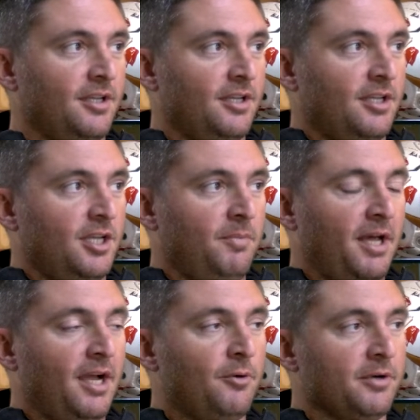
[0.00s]
about
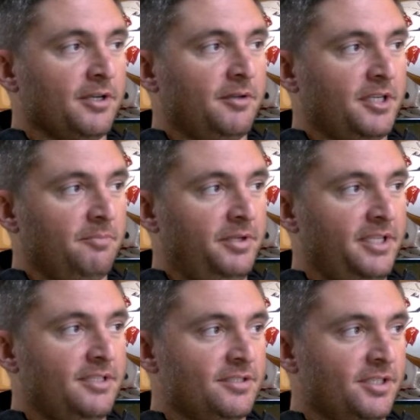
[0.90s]
how we're going to compete in
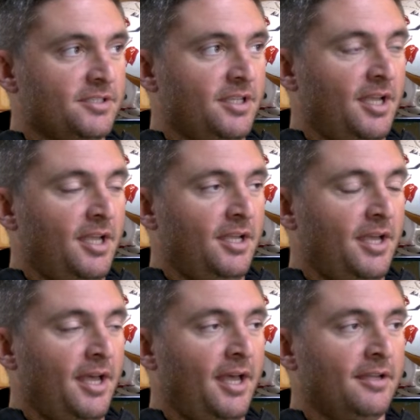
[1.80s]
6A
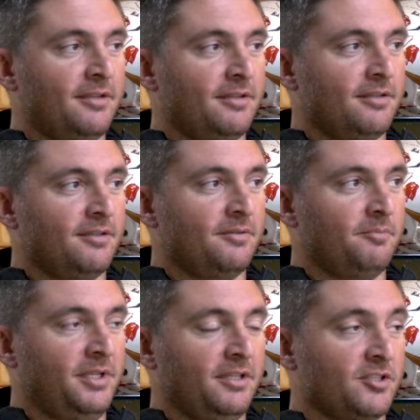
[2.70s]
at
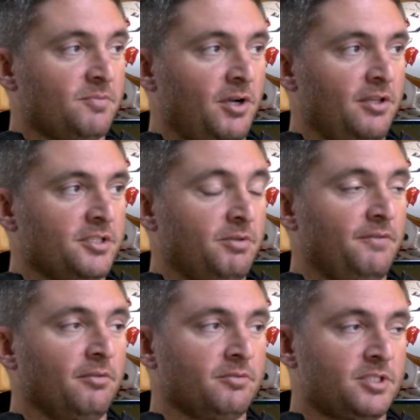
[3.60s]
being the smallest. We have
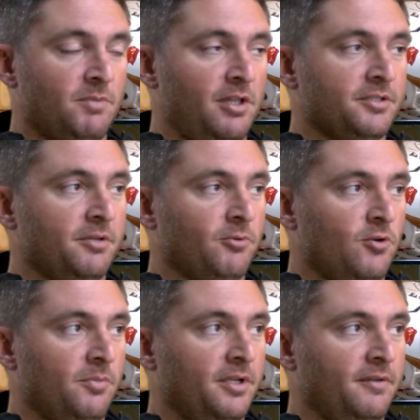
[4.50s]
the smallest
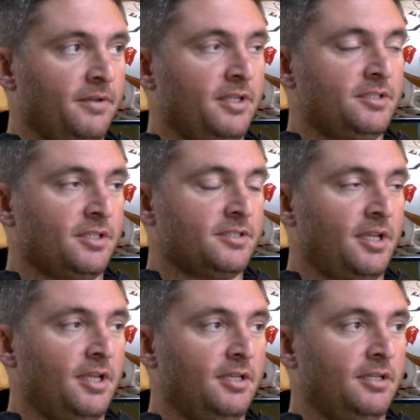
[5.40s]
enrollment of any
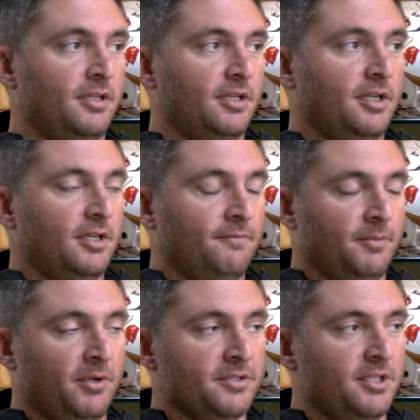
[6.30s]
6A
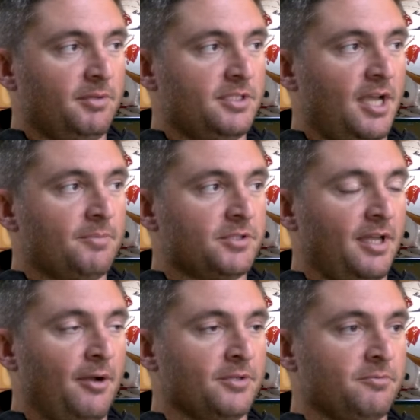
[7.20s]
football team in TAP. So that
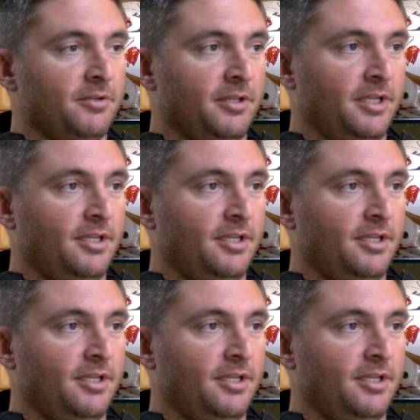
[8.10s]
was really